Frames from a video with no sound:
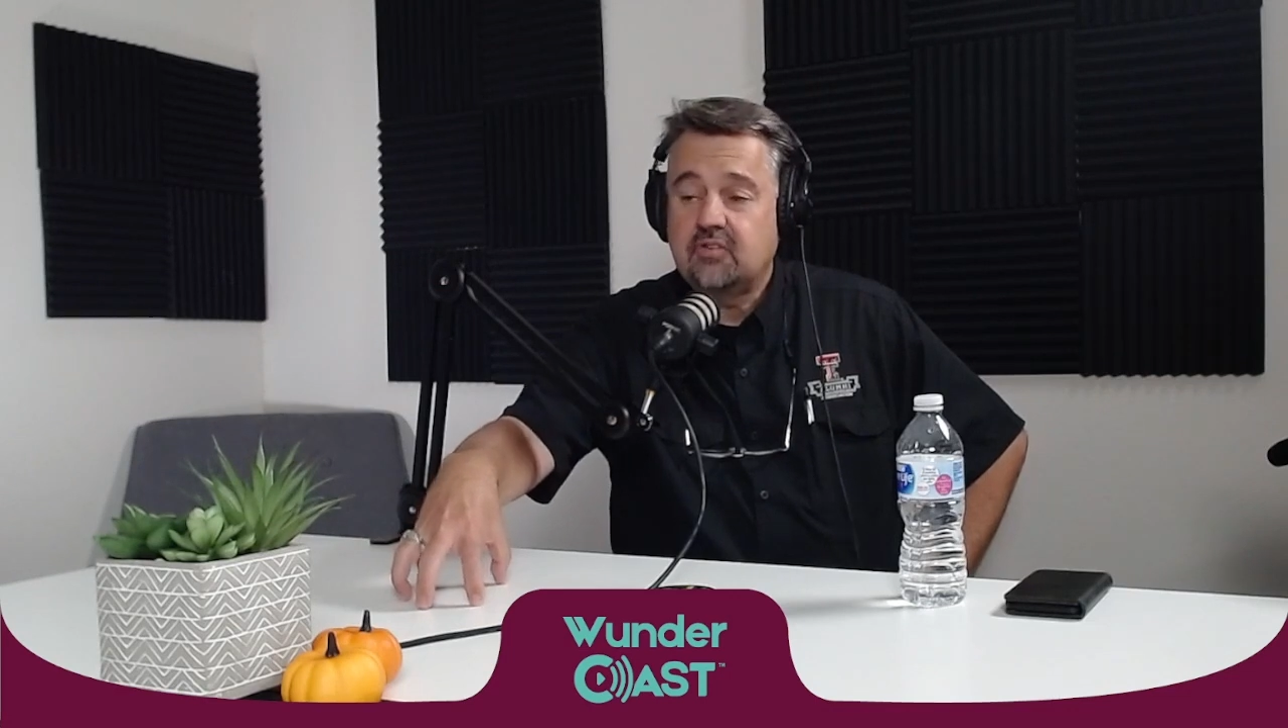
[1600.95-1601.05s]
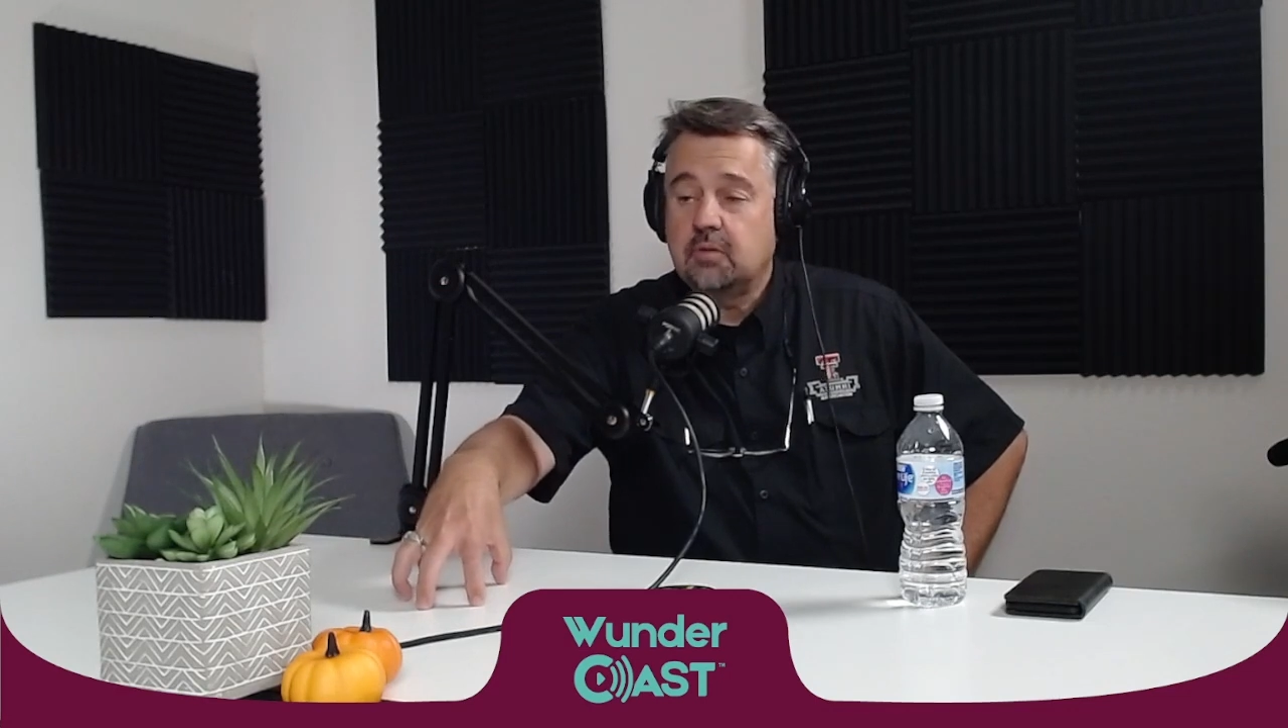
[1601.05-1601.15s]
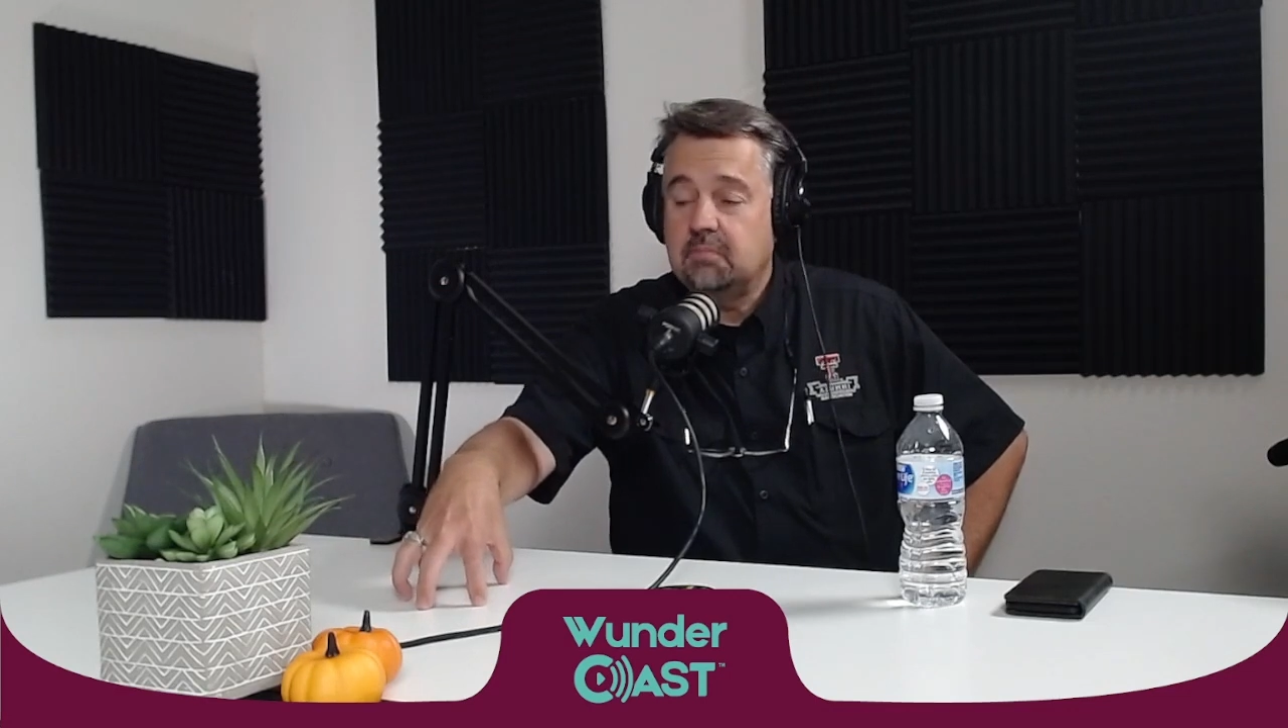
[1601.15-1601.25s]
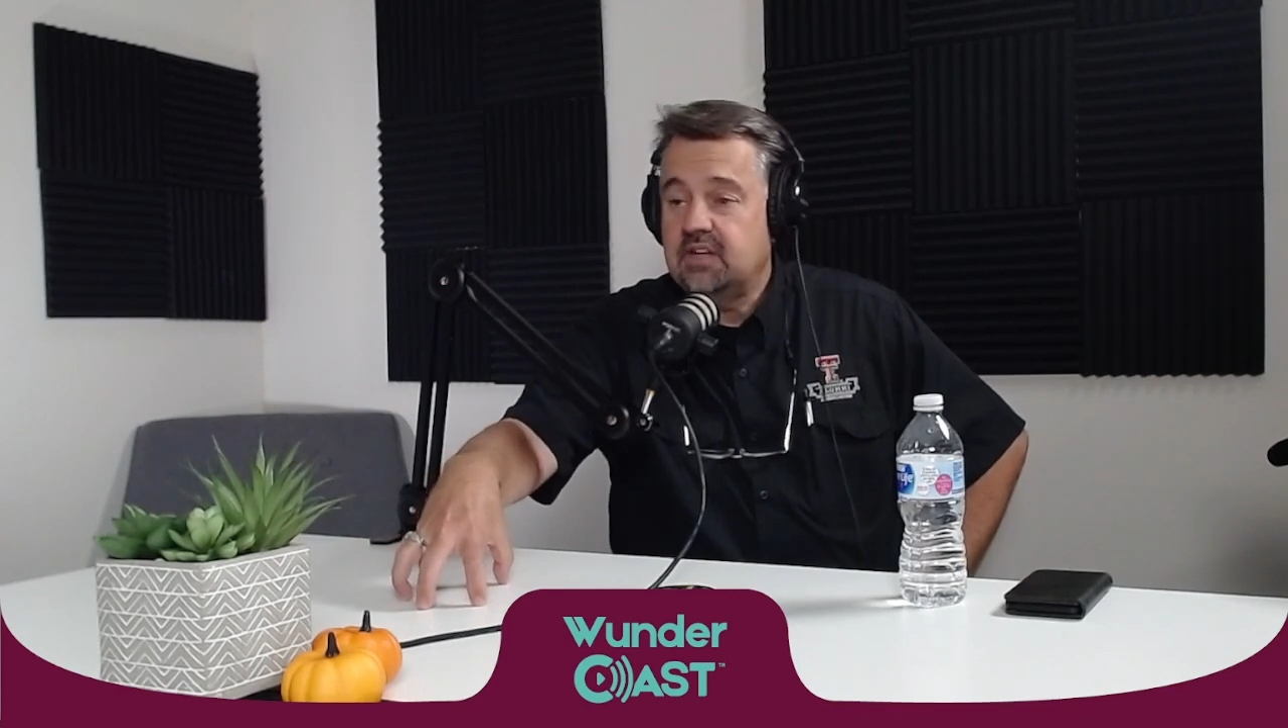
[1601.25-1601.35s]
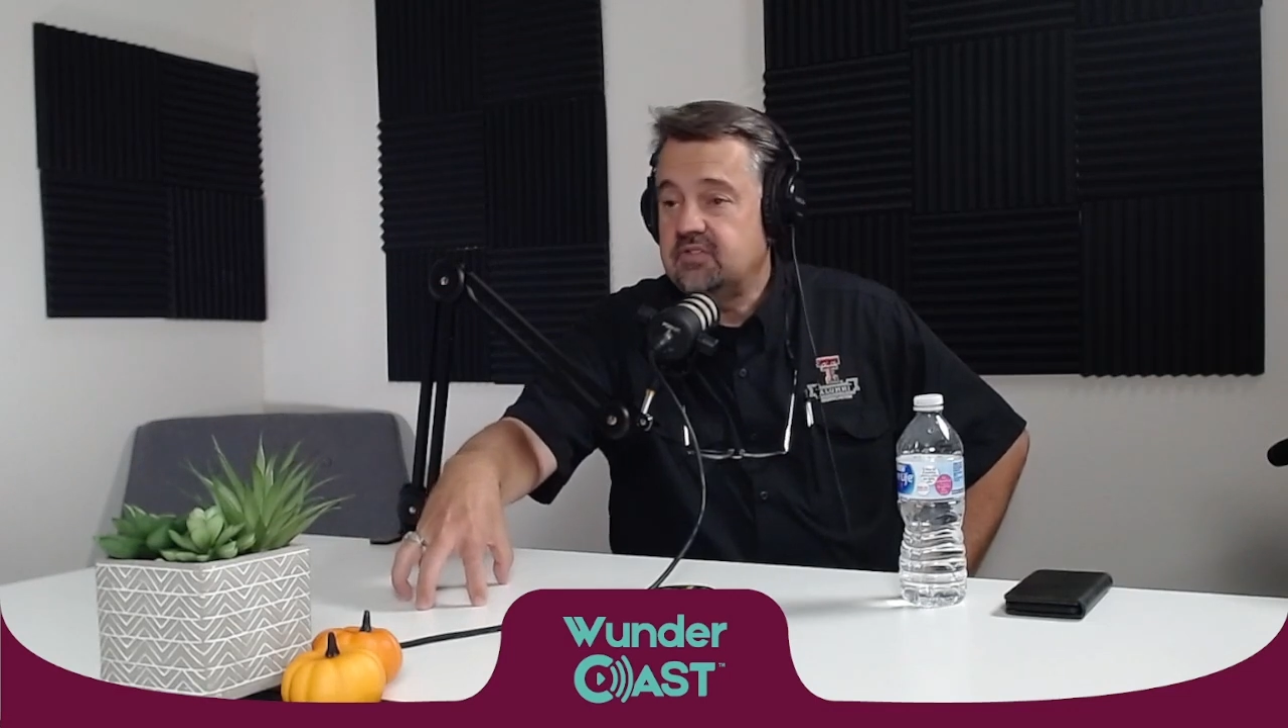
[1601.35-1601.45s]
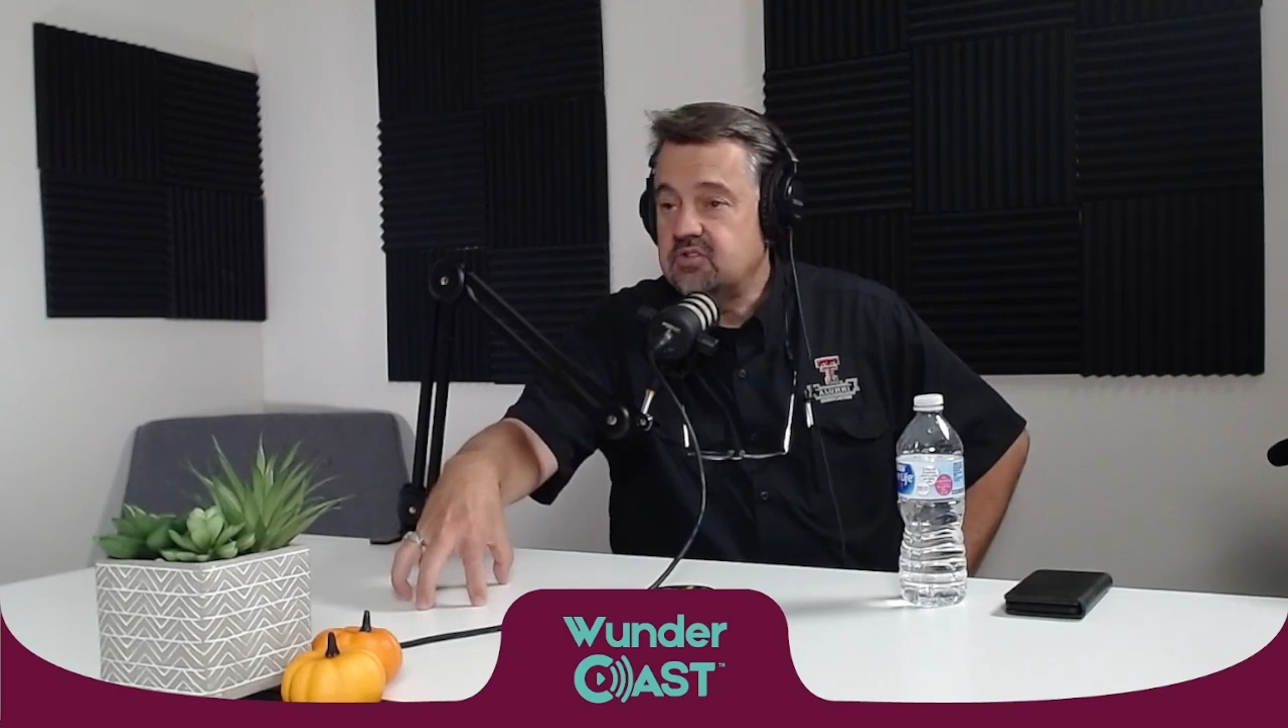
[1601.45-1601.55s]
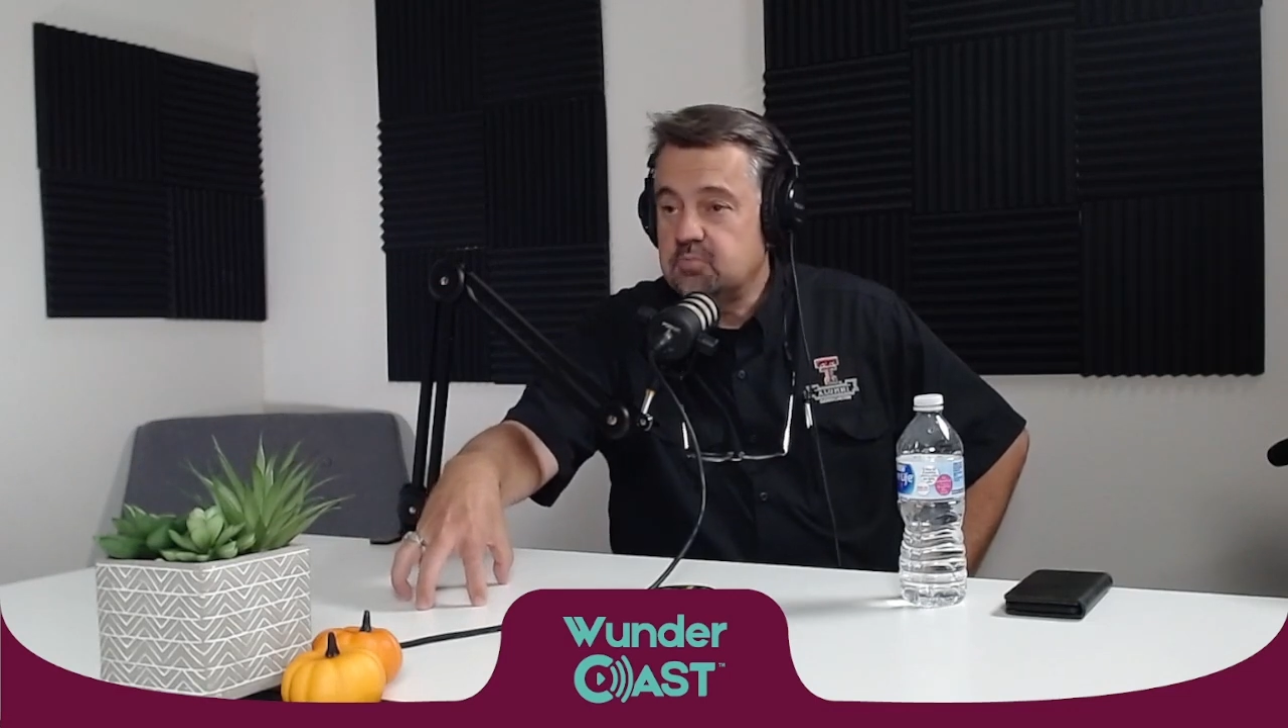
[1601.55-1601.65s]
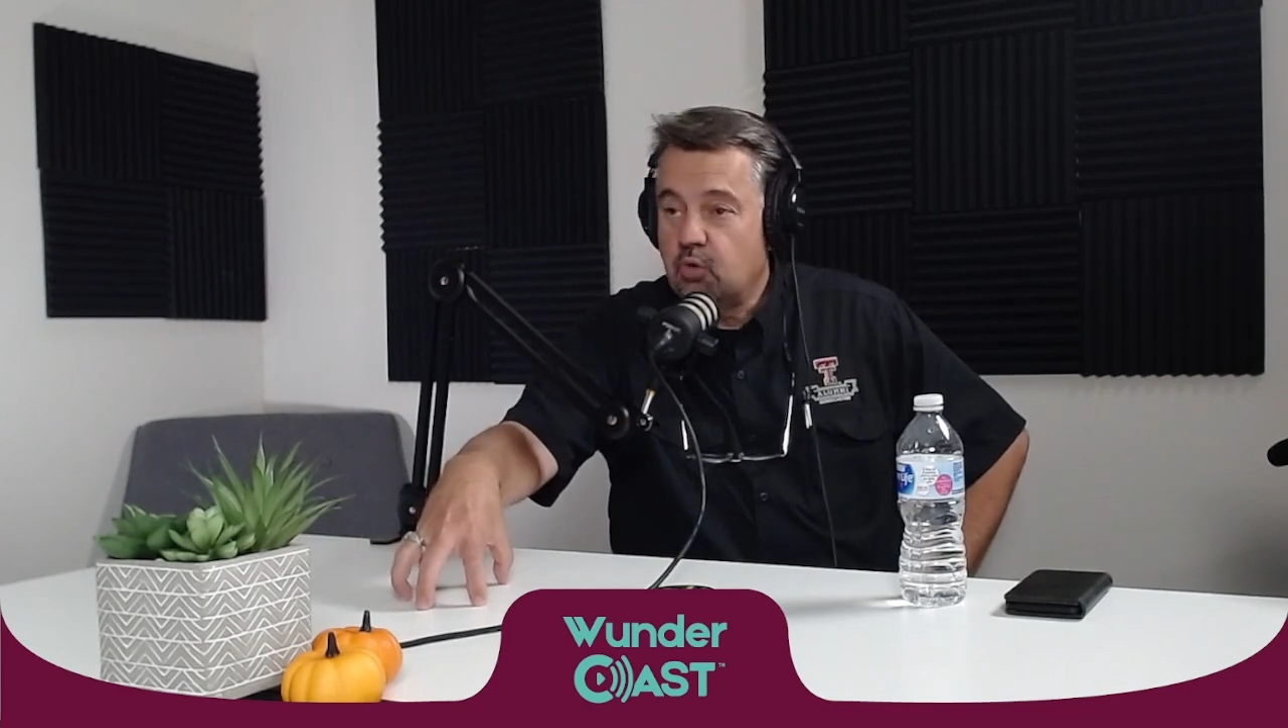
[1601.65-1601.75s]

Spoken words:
our message